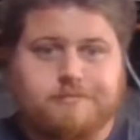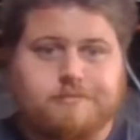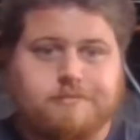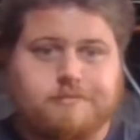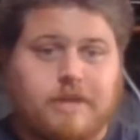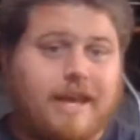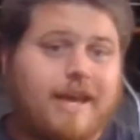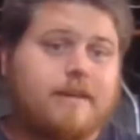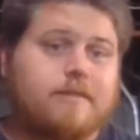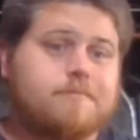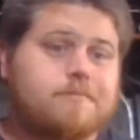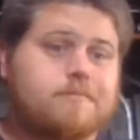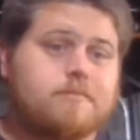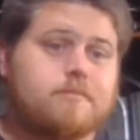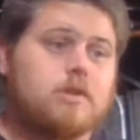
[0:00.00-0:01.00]
Yeah.
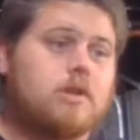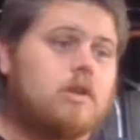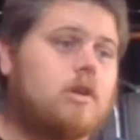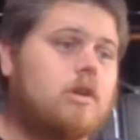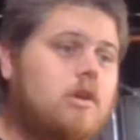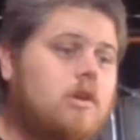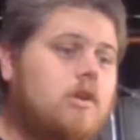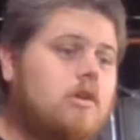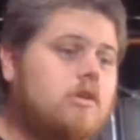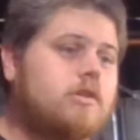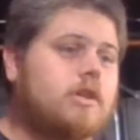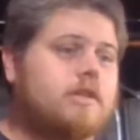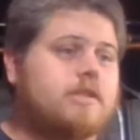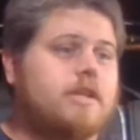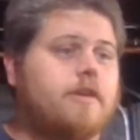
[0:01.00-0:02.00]
So that's